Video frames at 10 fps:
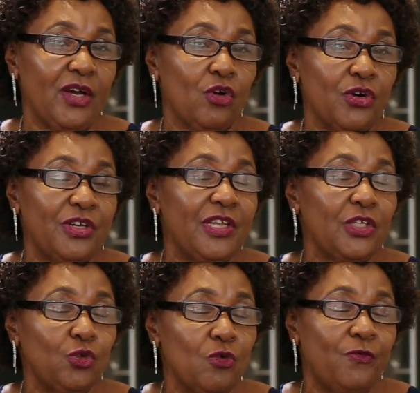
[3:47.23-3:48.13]
called the
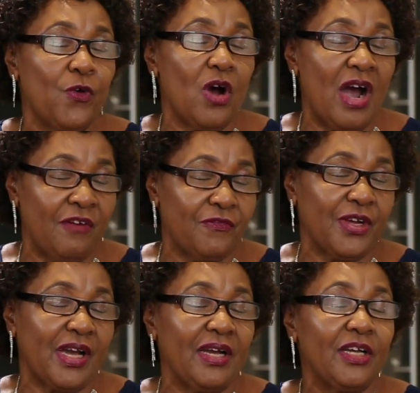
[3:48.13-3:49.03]
Shoe for
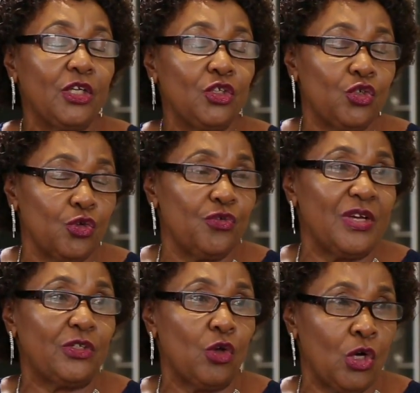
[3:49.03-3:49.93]
Africa
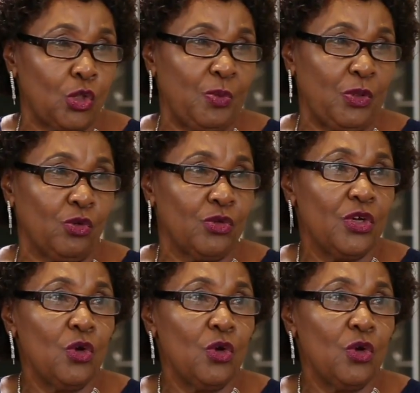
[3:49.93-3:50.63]
Children's Hospital,